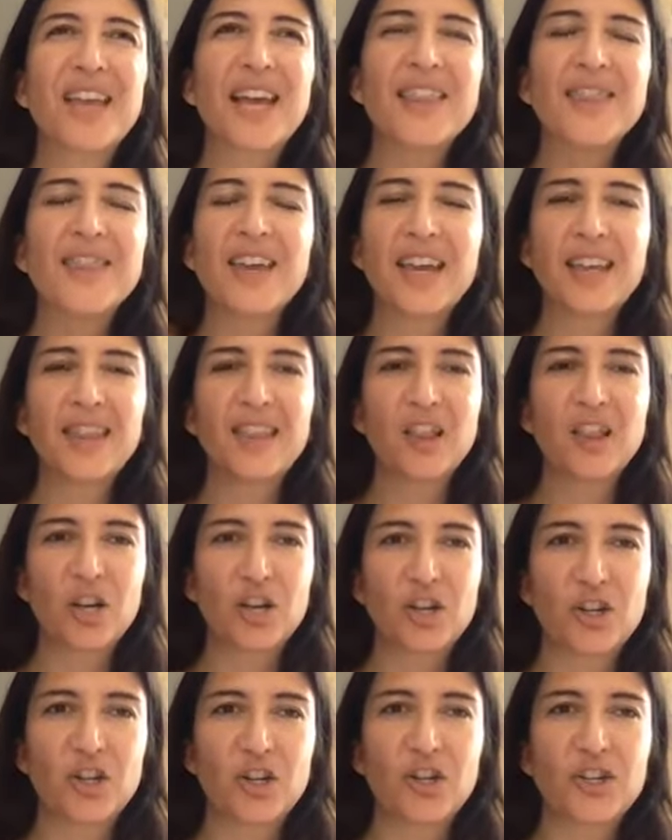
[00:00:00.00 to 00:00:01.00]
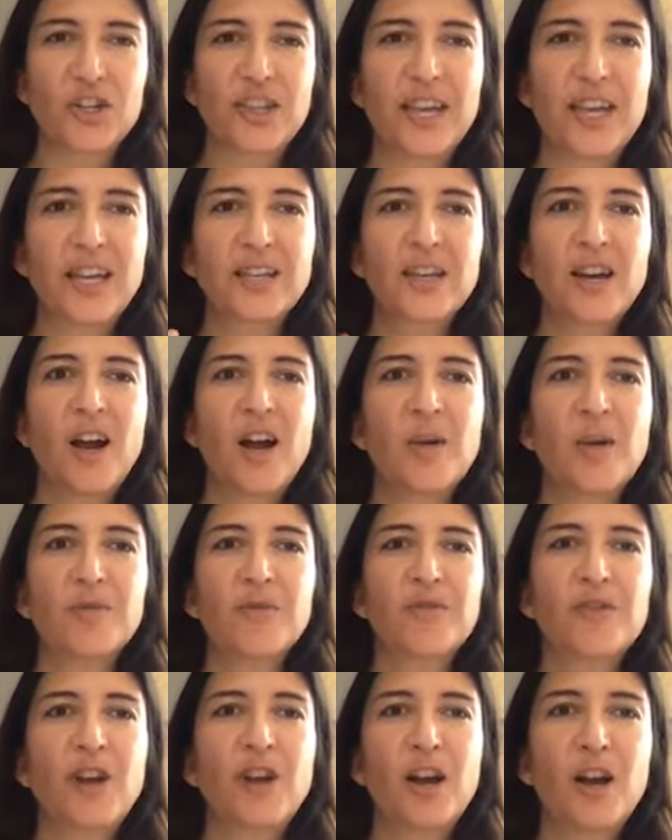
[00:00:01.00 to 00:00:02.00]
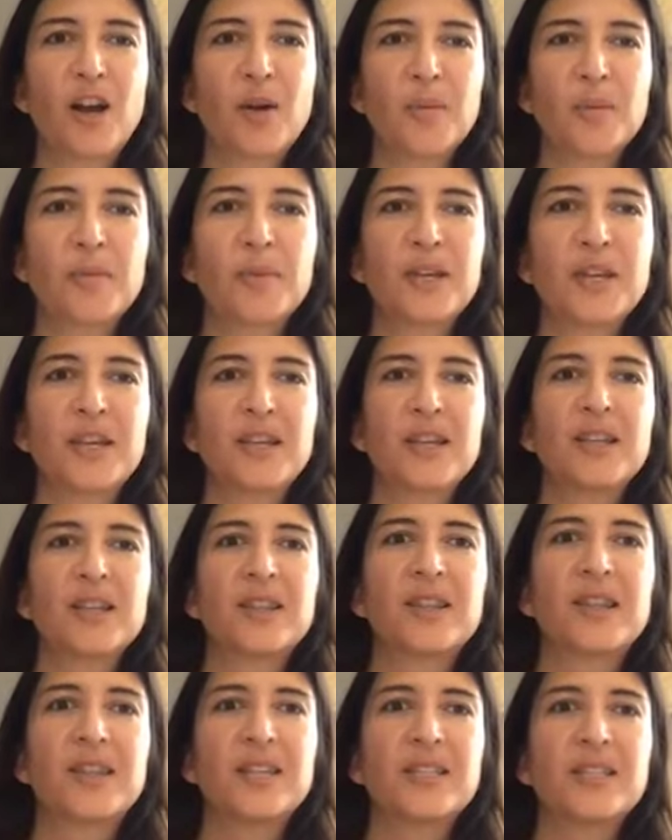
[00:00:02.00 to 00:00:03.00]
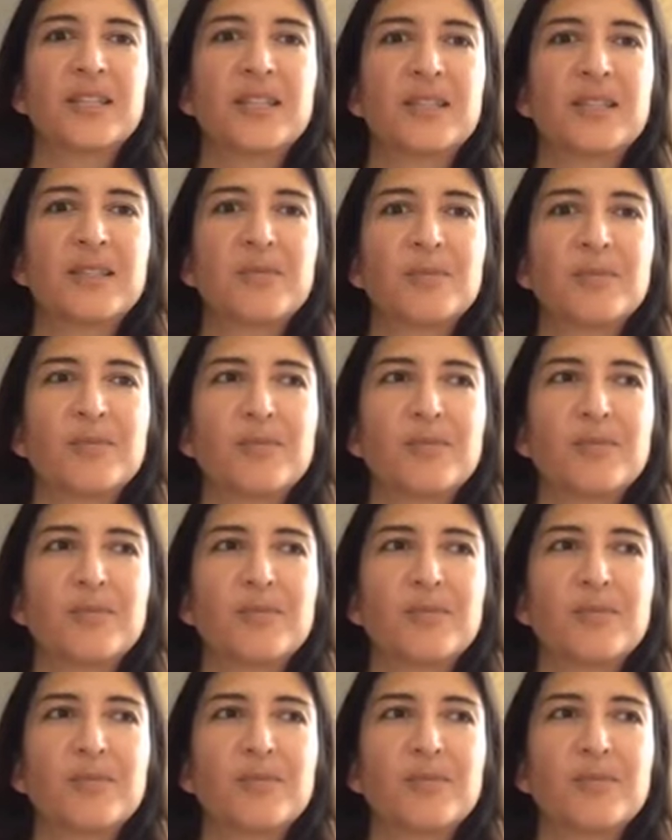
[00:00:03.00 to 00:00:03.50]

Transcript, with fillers: they learn that come from this